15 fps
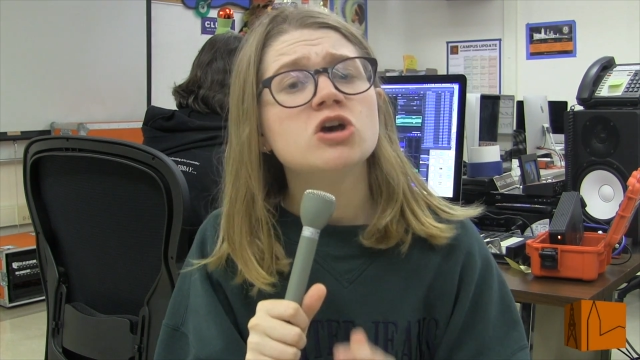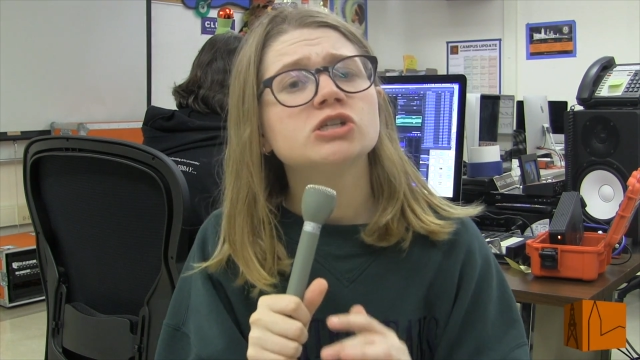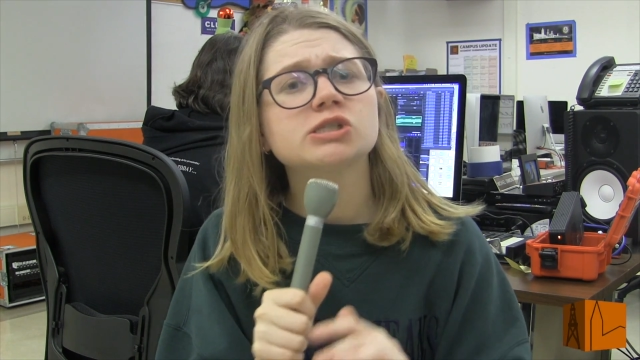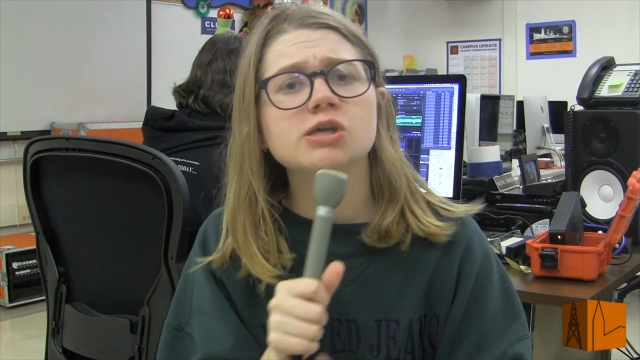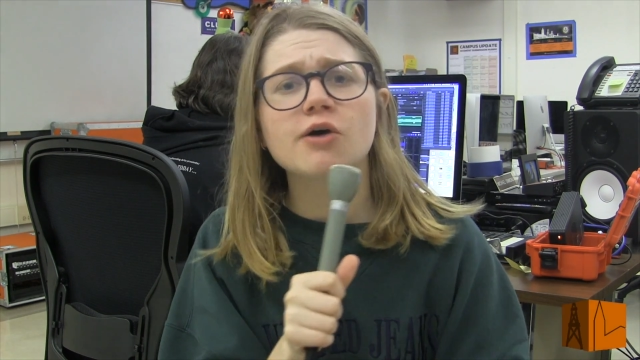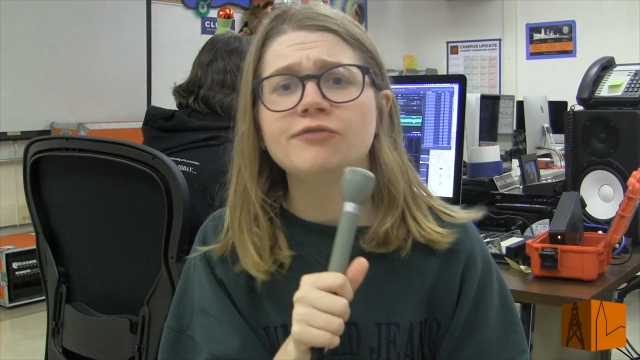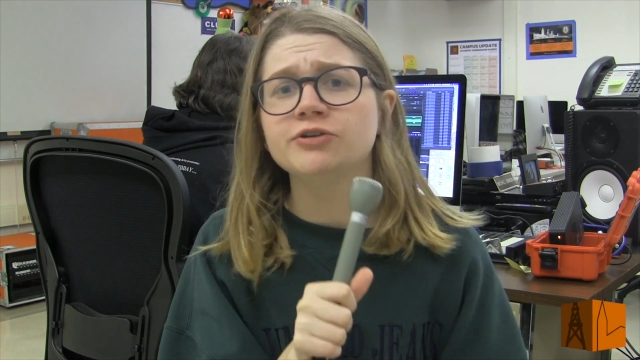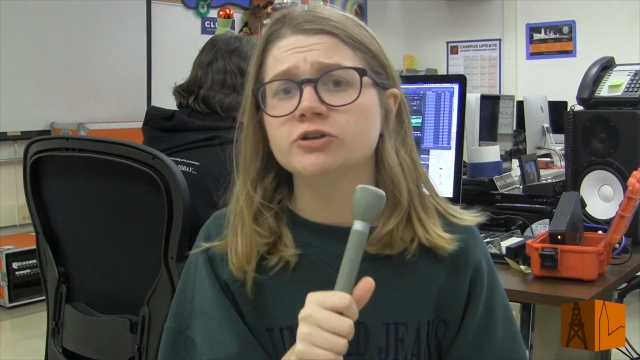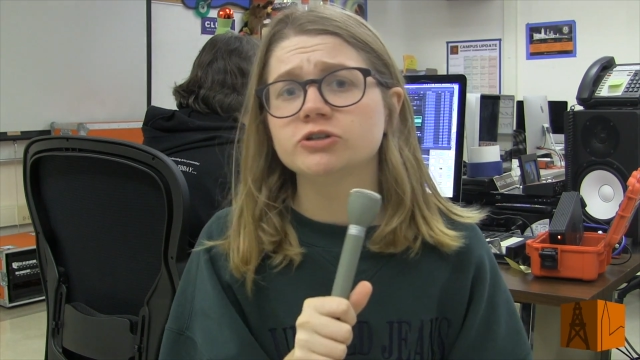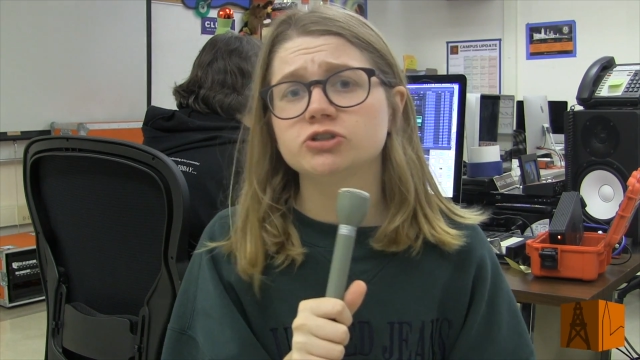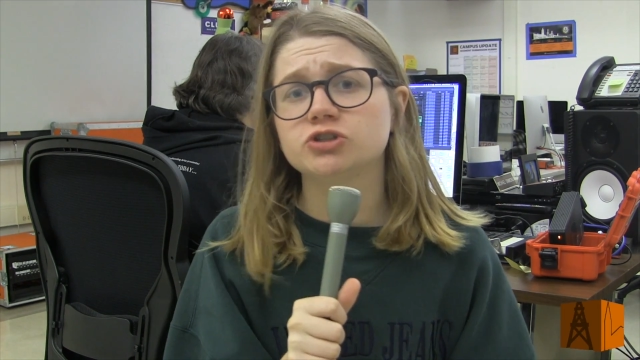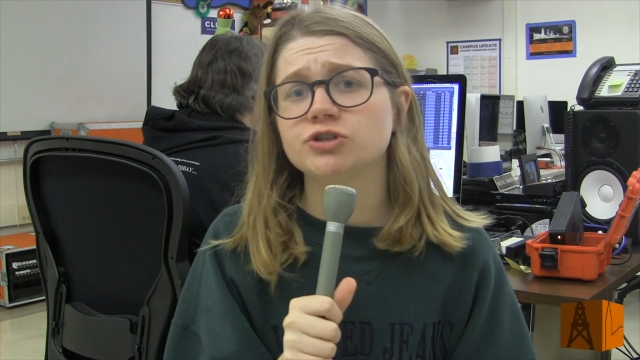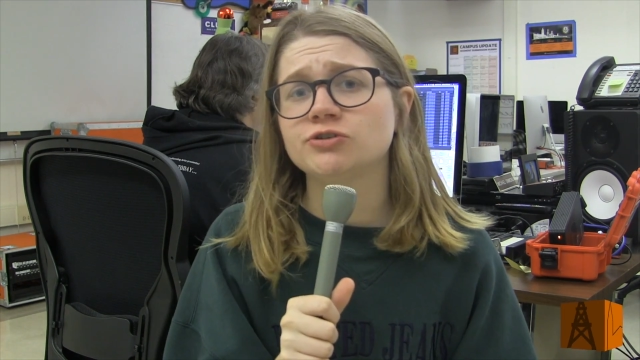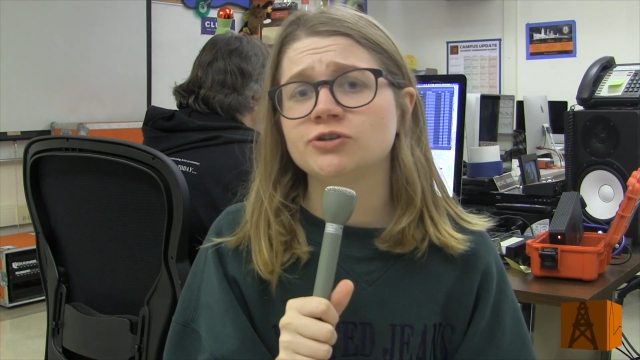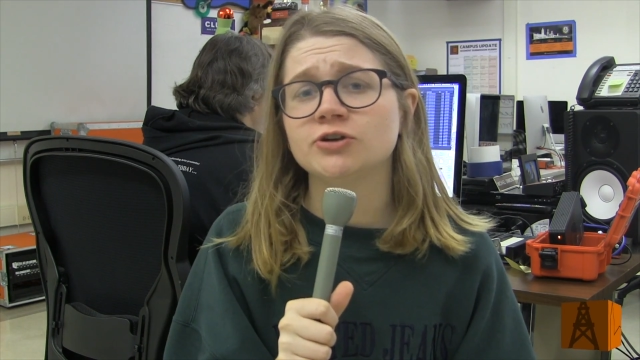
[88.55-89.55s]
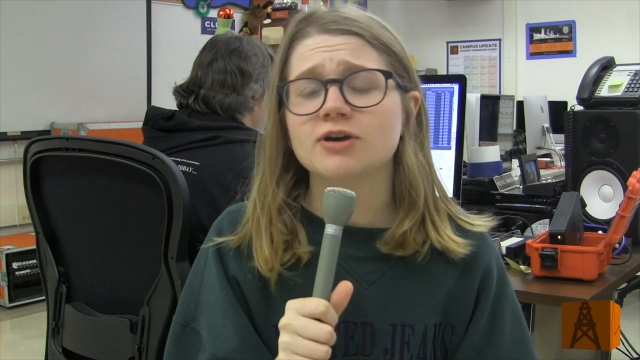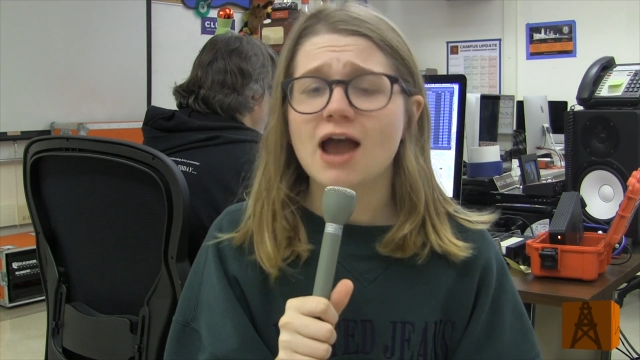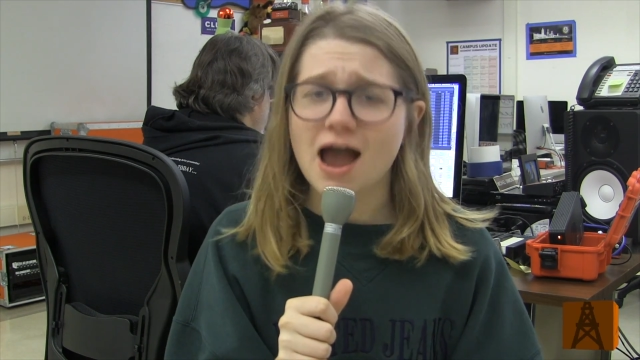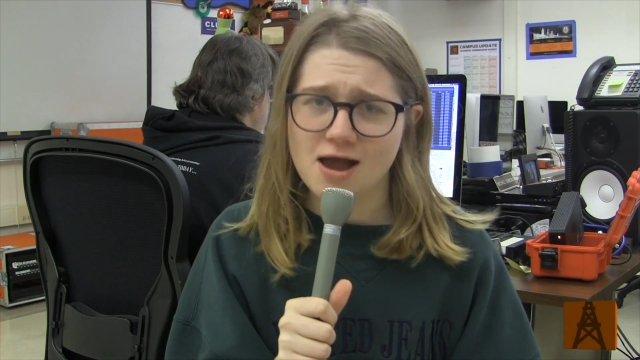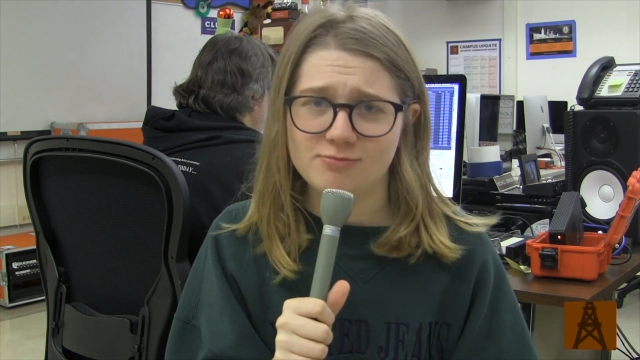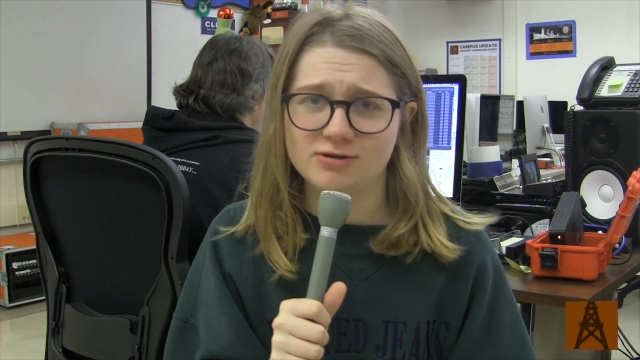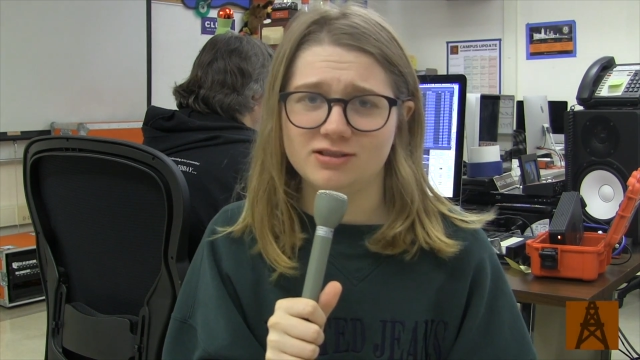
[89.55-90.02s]
So if you're a junior,
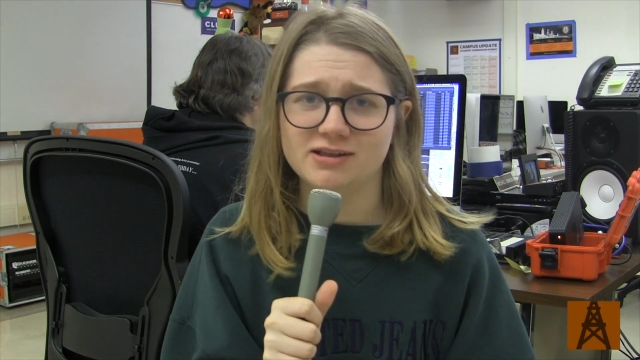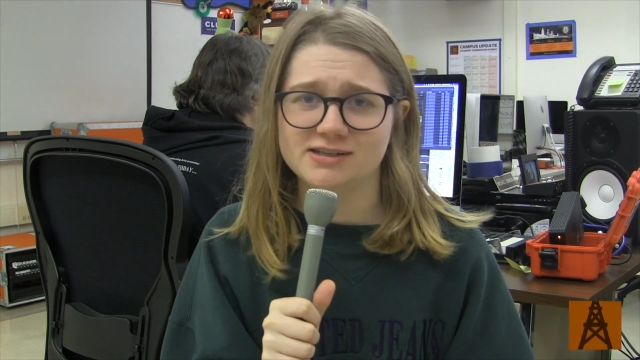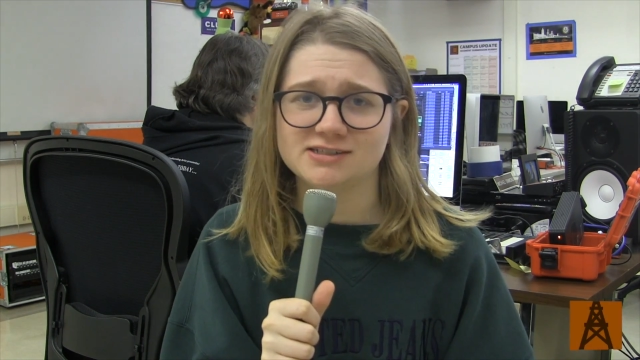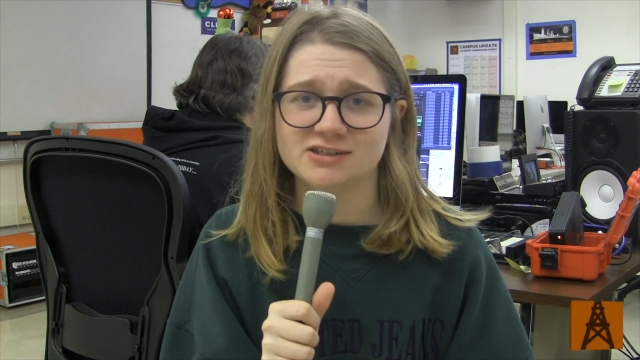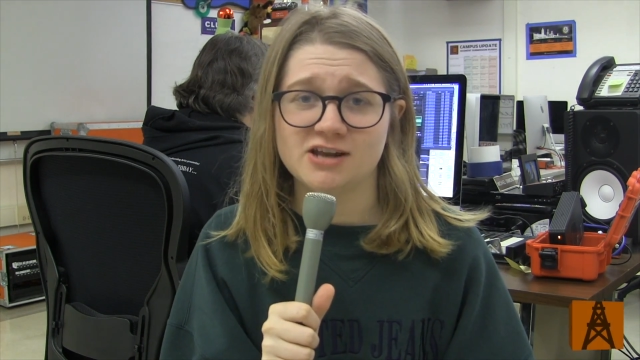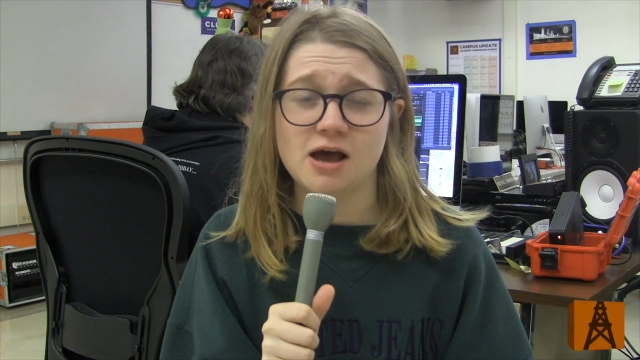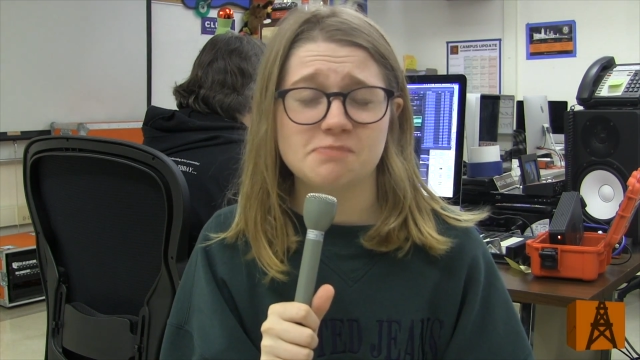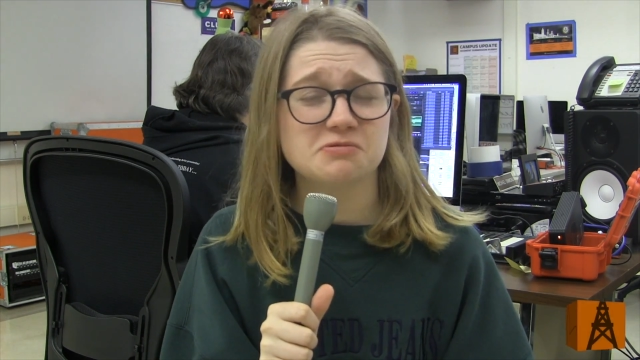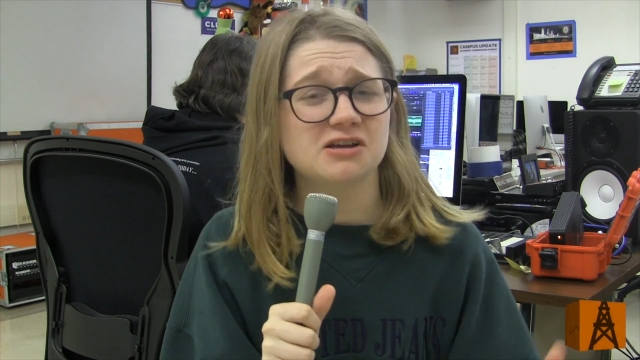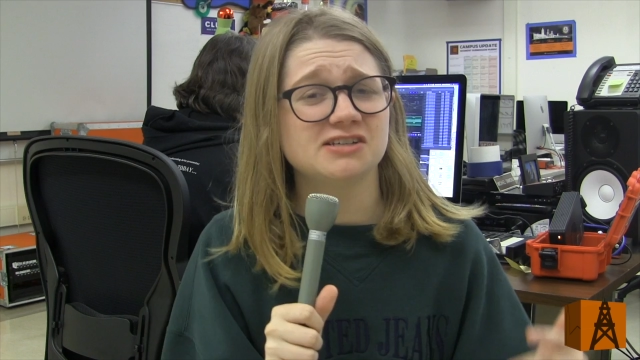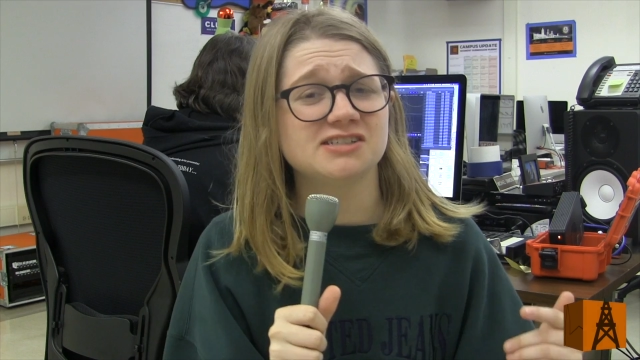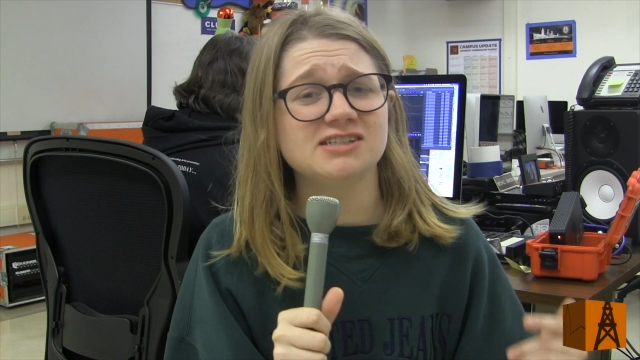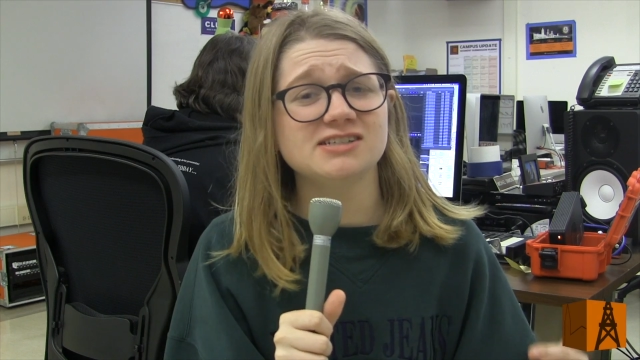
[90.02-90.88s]
I would listen up because